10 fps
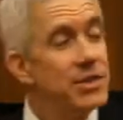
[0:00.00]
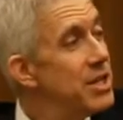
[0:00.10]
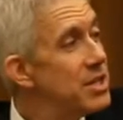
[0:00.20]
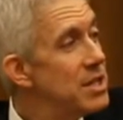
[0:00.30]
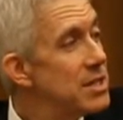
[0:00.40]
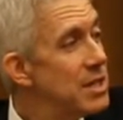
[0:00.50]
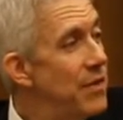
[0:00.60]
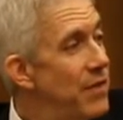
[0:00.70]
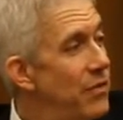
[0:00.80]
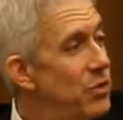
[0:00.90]
This is,
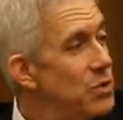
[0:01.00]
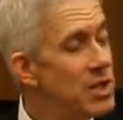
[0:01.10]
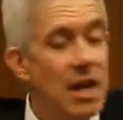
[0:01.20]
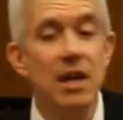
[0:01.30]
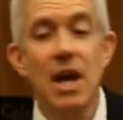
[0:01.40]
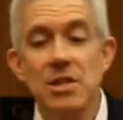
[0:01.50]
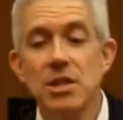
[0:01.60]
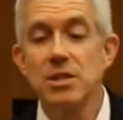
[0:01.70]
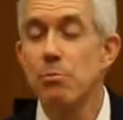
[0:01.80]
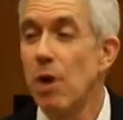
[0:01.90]
if you say
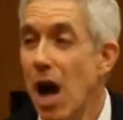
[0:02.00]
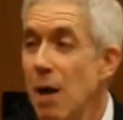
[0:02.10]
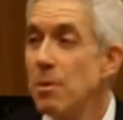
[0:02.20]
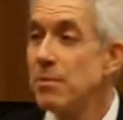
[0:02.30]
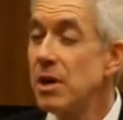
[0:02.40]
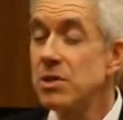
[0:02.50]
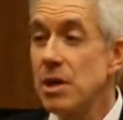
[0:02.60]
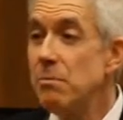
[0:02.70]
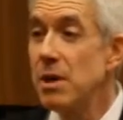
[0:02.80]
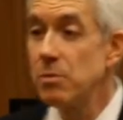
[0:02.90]
Augustine's a problem, there are
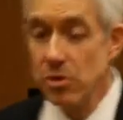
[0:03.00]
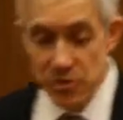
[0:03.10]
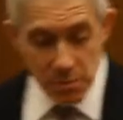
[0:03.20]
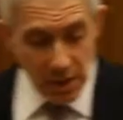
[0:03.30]
some people who